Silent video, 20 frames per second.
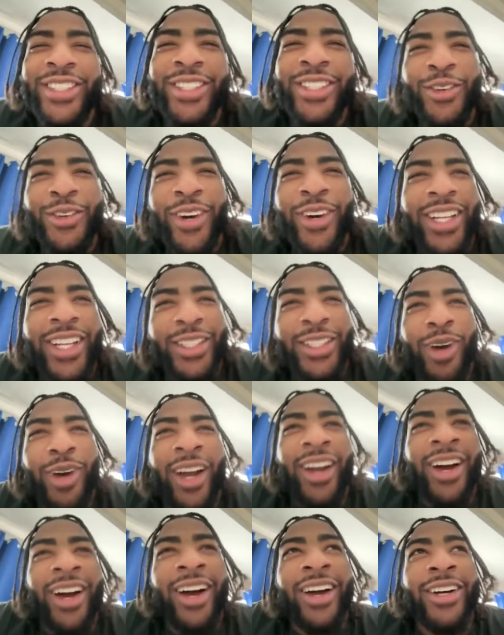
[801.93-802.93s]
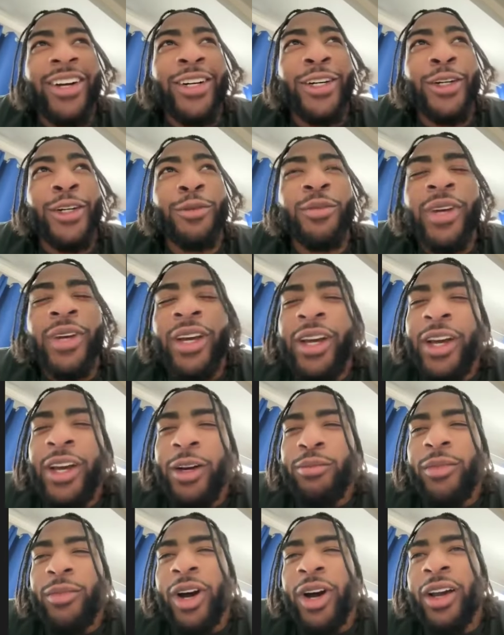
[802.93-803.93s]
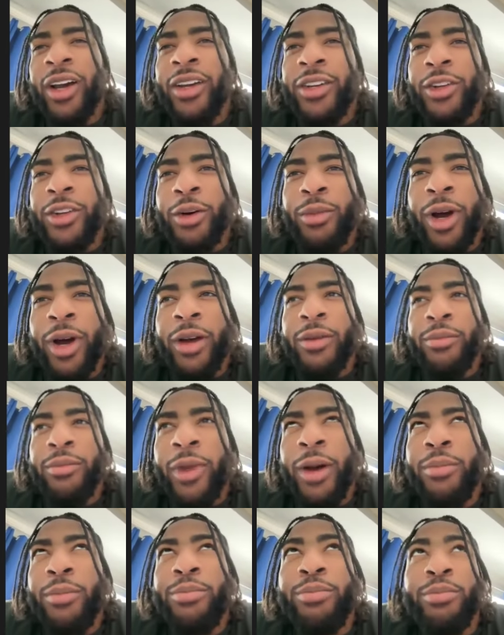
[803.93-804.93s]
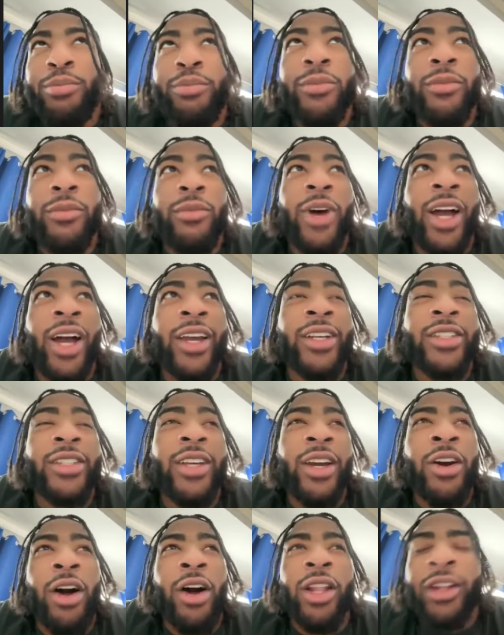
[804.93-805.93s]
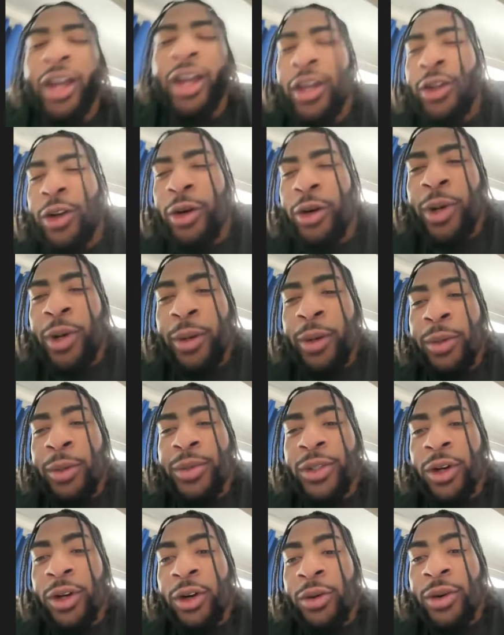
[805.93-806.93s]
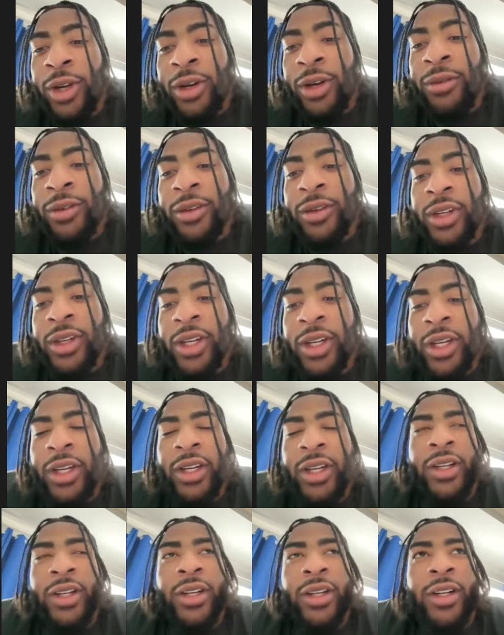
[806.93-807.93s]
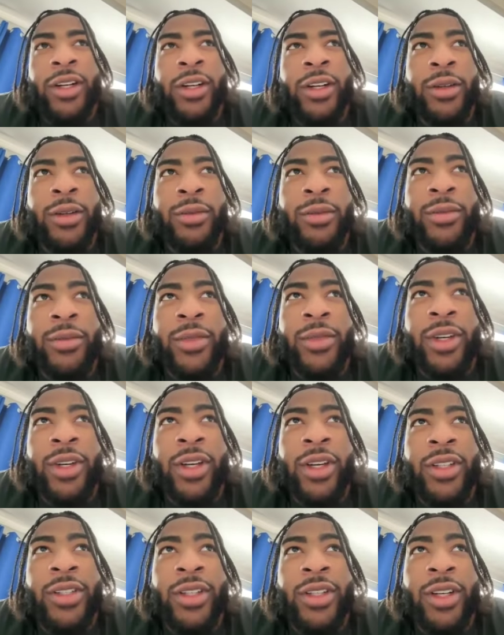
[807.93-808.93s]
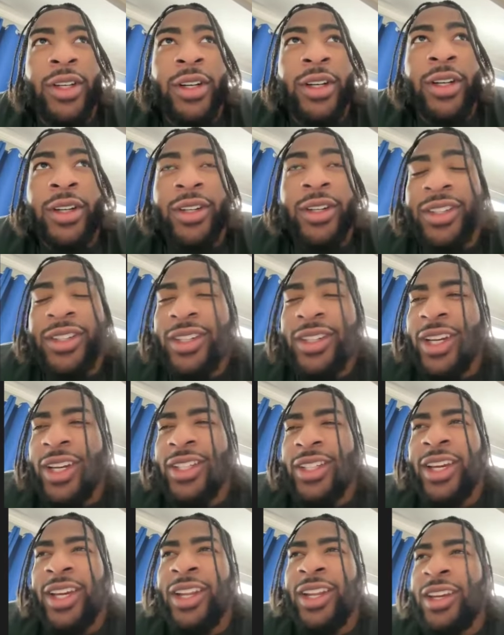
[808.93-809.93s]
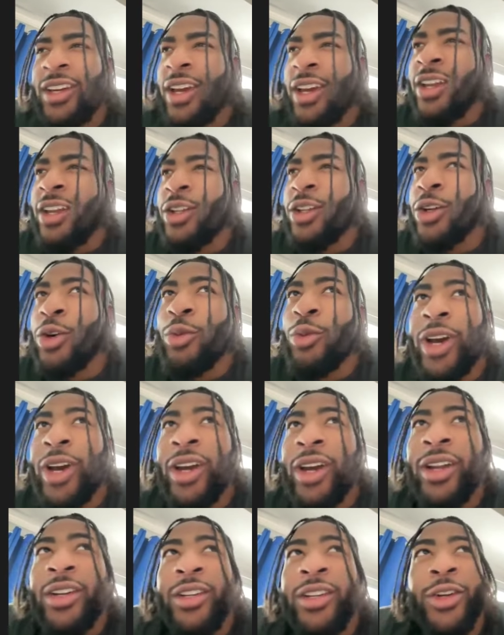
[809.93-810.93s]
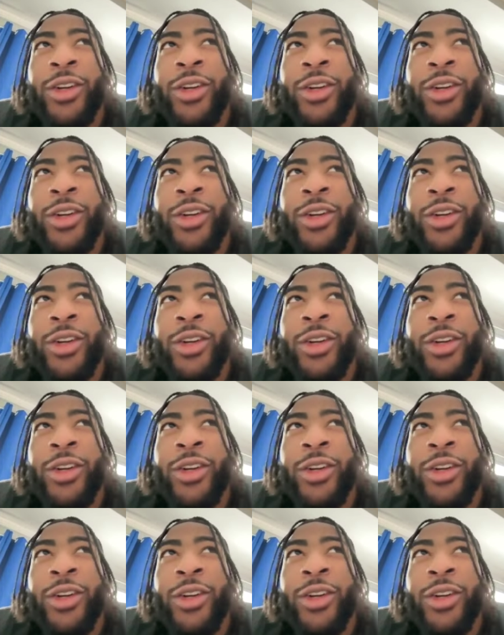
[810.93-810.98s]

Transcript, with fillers: Lil Wayne is my guy. Um, my you know my my I guess they call it like you know pump up song or whatever. Mm-hmm. Um, it's uh it's any any Lil Wayne.